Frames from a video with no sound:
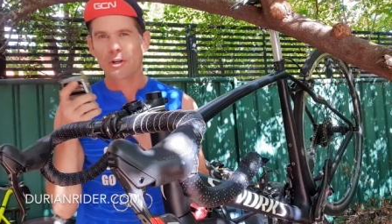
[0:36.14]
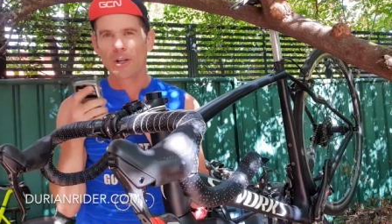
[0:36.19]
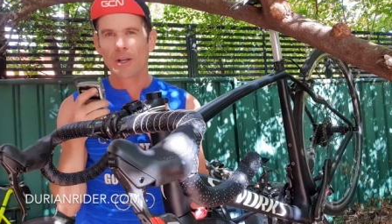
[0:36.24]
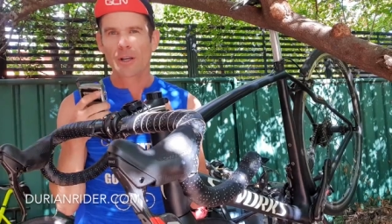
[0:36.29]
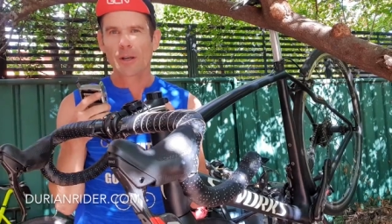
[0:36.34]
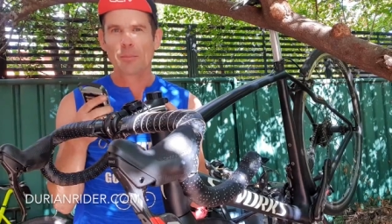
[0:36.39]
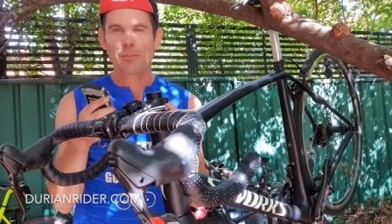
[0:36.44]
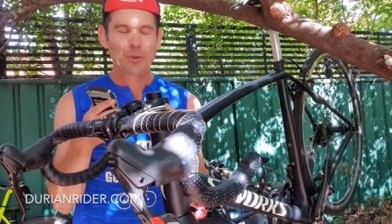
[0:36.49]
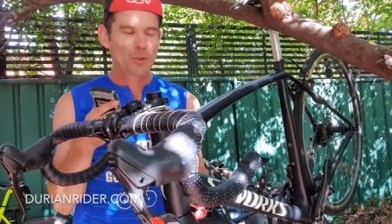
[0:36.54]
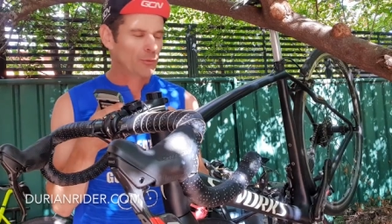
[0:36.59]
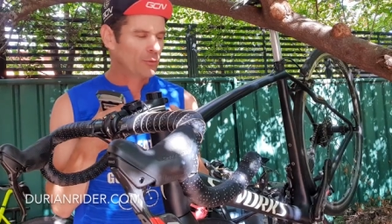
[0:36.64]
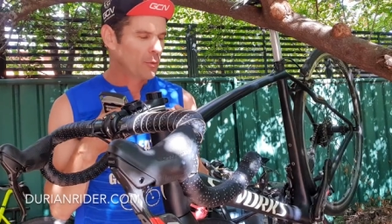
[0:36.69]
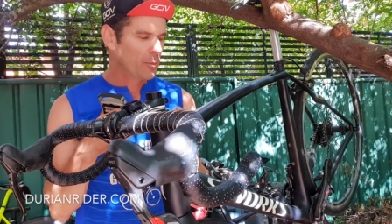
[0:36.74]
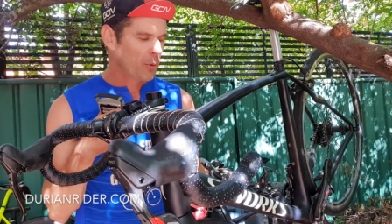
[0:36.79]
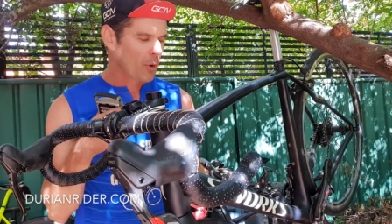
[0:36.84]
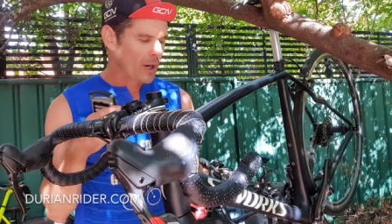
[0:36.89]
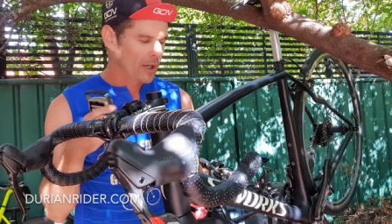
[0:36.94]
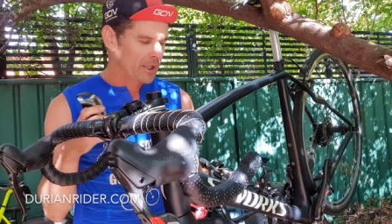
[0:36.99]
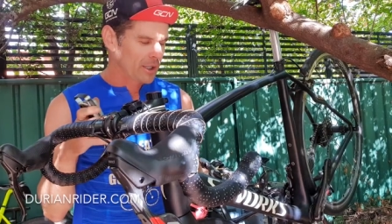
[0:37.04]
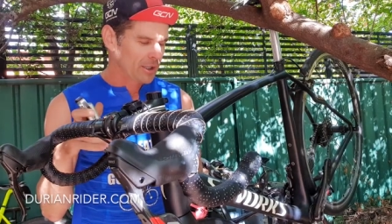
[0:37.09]
a, a beautiful
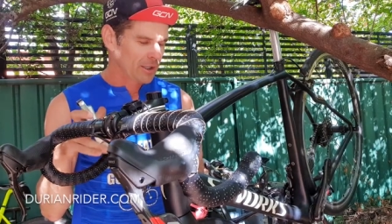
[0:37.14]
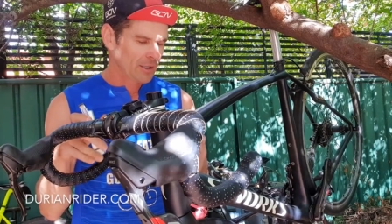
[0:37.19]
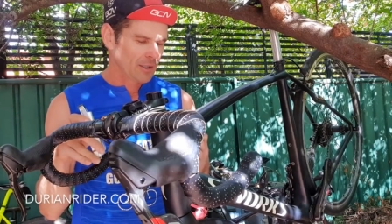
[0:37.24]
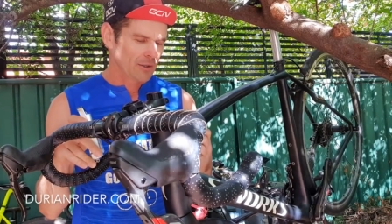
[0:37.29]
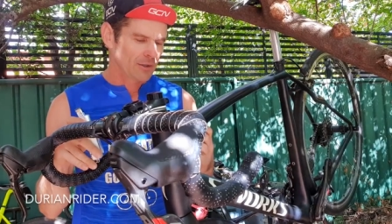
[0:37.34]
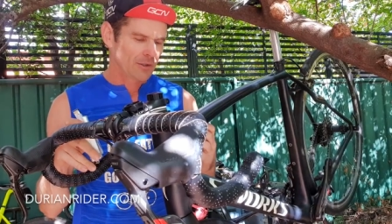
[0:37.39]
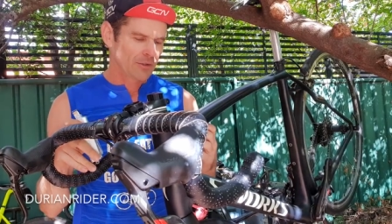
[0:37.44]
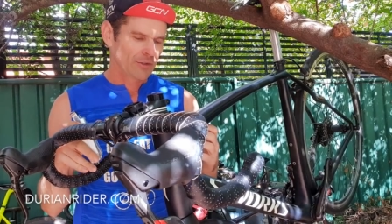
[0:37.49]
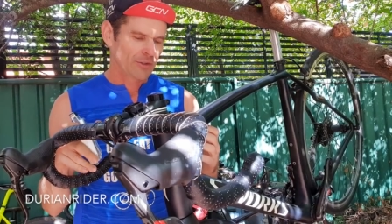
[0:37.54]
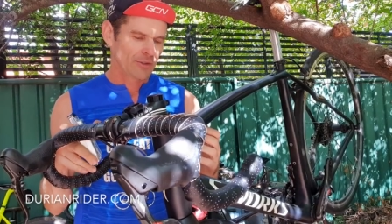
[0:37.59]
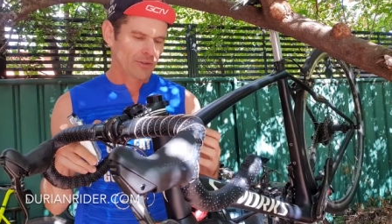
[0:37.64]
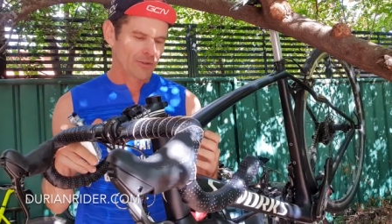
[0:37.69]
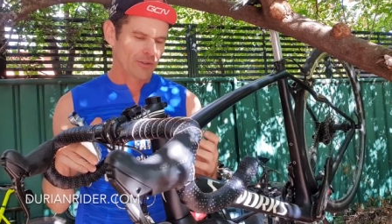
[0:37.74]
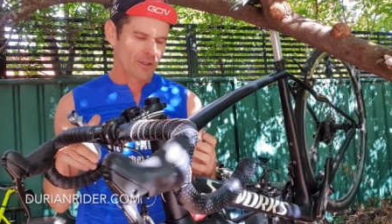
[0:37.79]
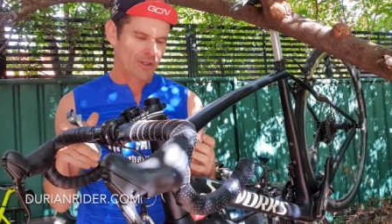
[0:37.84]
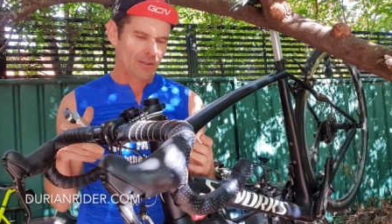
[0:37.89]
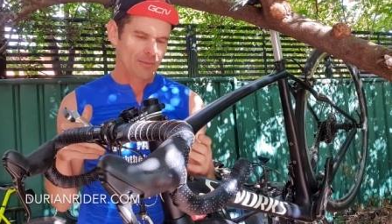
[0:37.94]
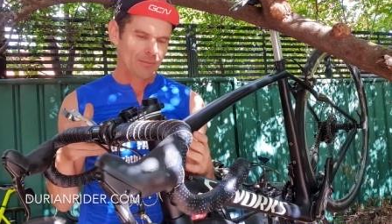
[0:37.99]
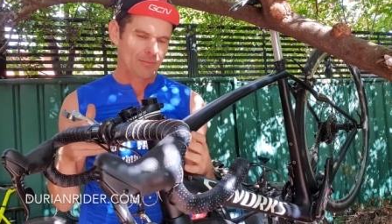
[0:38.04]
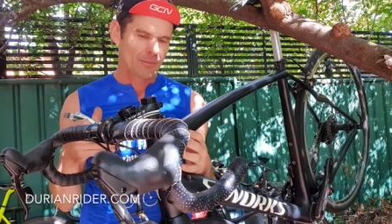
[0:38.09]
bike here this is
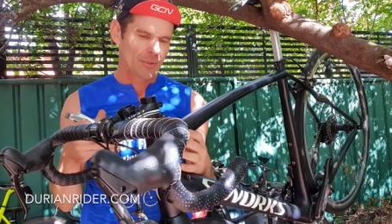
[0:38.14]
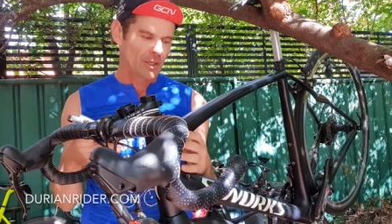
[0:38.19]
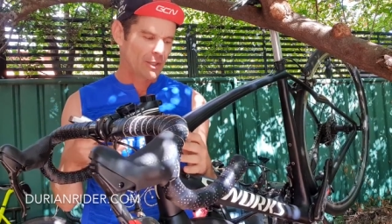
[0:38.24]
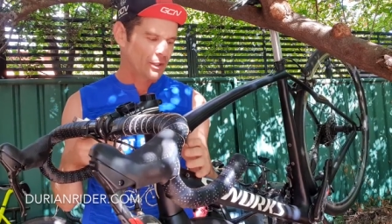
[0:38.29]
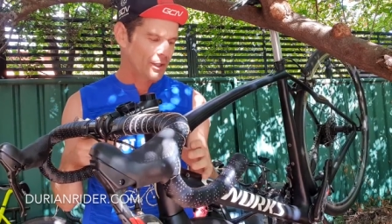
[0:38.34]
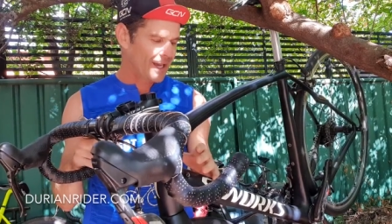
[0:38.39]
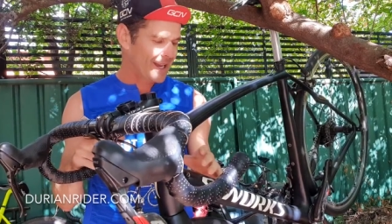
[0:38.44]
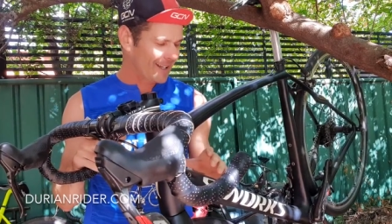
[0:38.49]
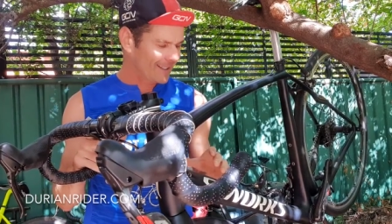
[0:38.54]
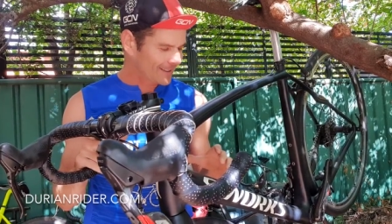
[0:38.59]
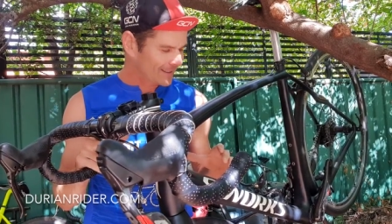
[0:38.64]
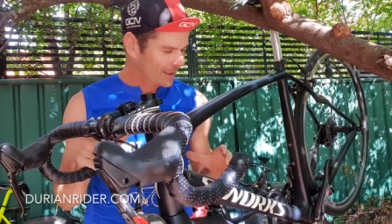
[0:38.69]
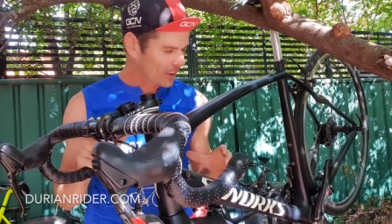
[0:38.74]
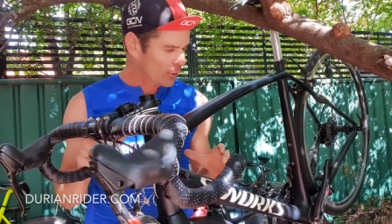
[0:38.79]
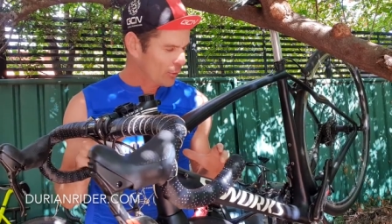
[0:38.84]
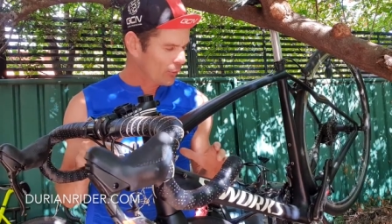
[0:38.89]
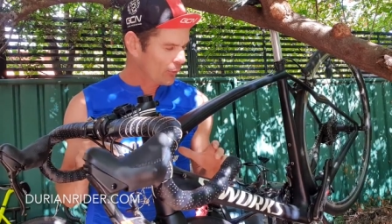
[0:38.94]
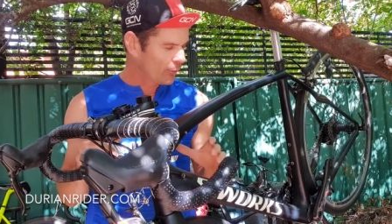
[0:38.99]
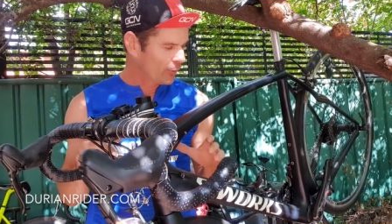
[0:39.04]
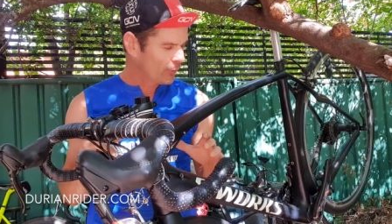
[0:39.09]
um, an
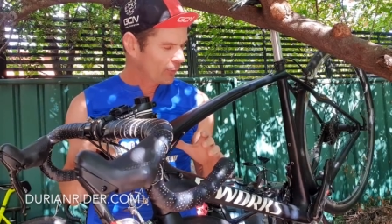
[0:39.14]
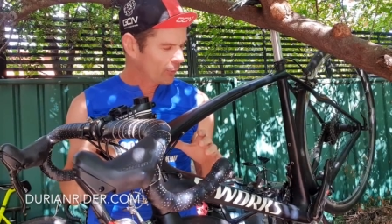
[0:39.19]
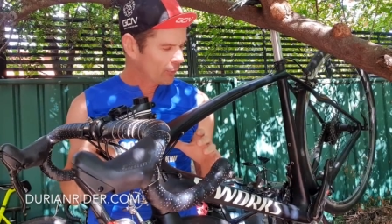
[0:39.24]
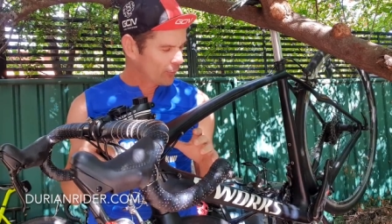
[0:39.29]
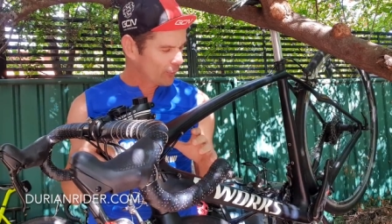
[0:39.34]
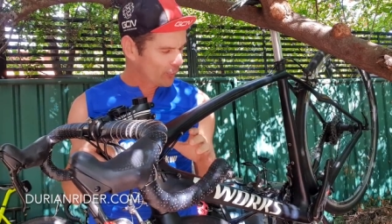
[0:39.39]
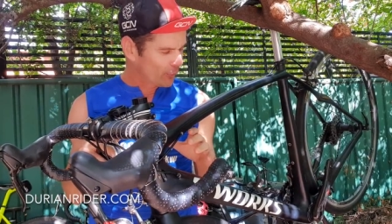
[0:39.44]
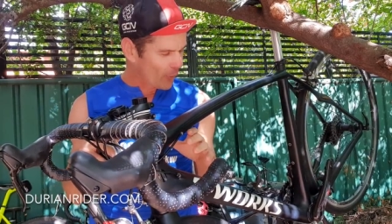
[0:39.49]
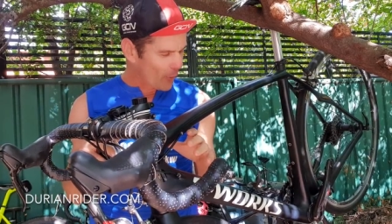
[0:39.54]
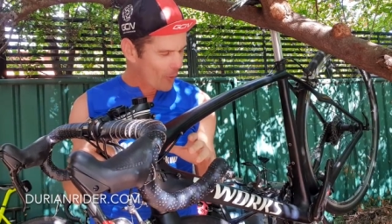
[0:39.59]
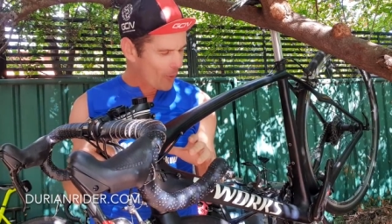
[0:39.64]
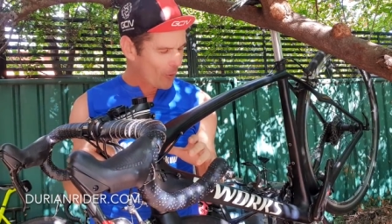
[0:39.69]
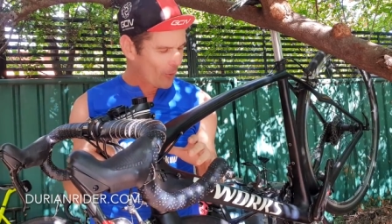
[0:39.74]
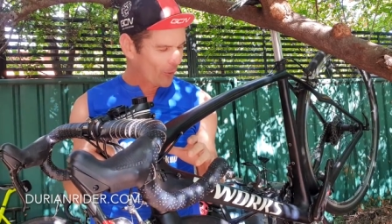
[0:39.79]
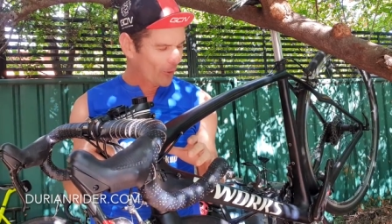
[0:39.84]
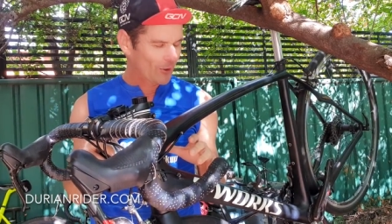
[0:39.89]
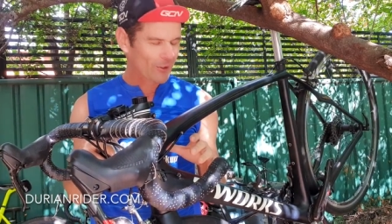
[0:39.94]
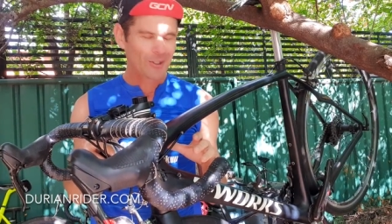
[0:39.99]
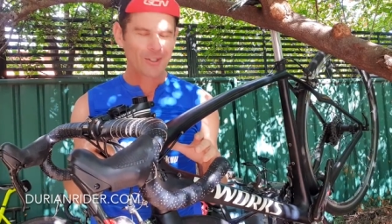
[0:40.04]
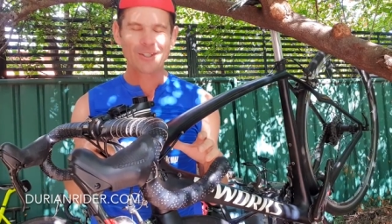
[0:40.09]

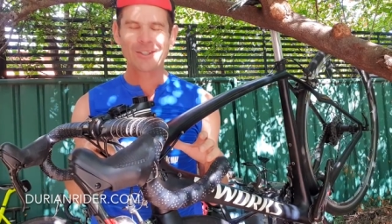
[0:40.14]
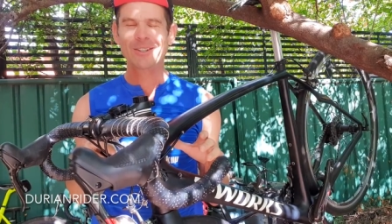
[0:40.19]
sl4